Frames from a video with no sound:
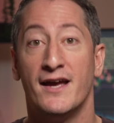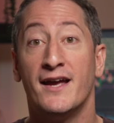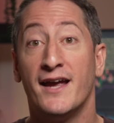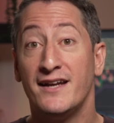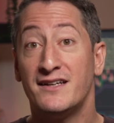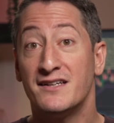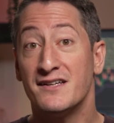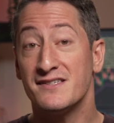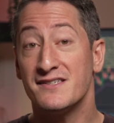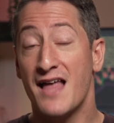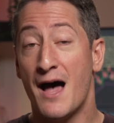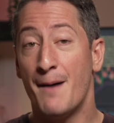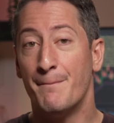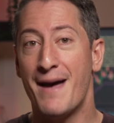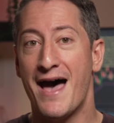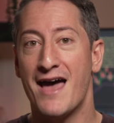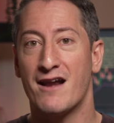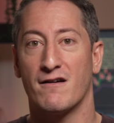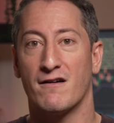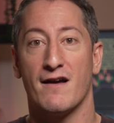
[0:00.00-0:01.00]
It does not
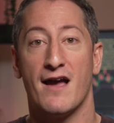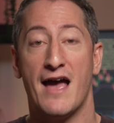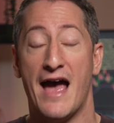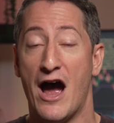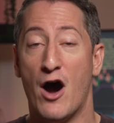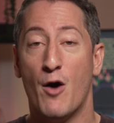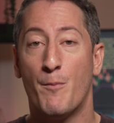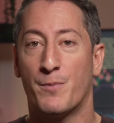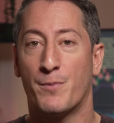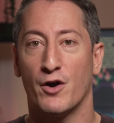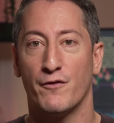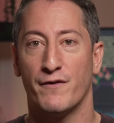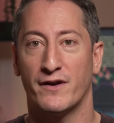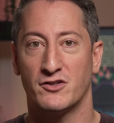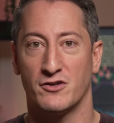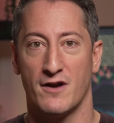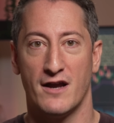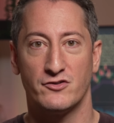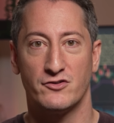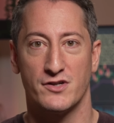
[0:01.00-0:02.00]
matter how perfect
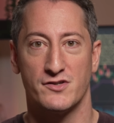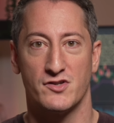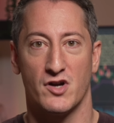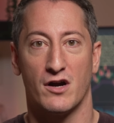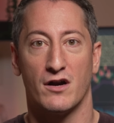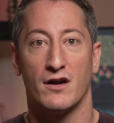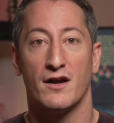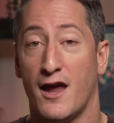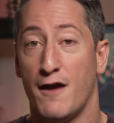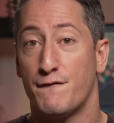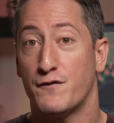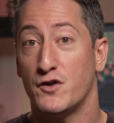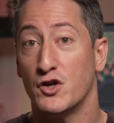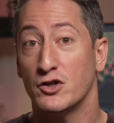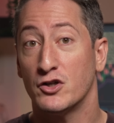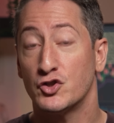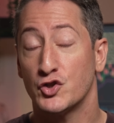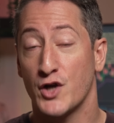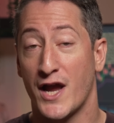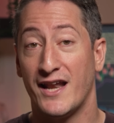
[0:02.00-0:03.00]
your entries are. If you're
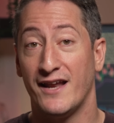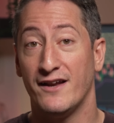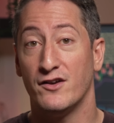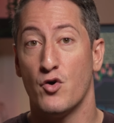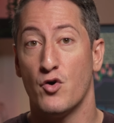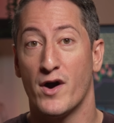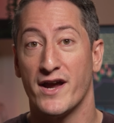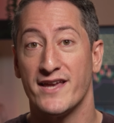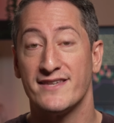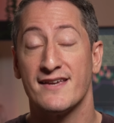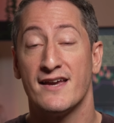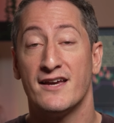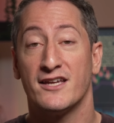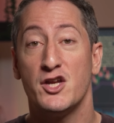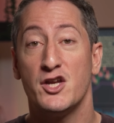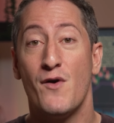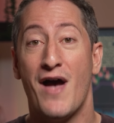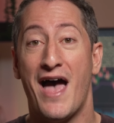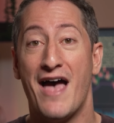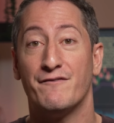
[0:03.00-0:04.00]
trading noise,
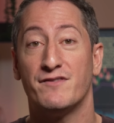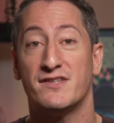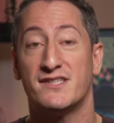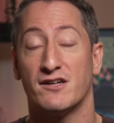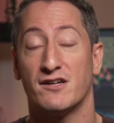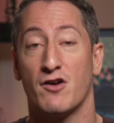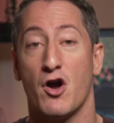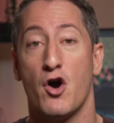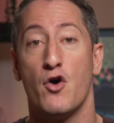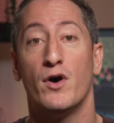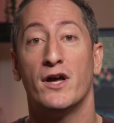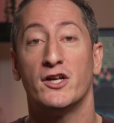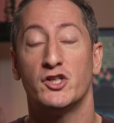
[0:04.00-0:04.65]
you have zero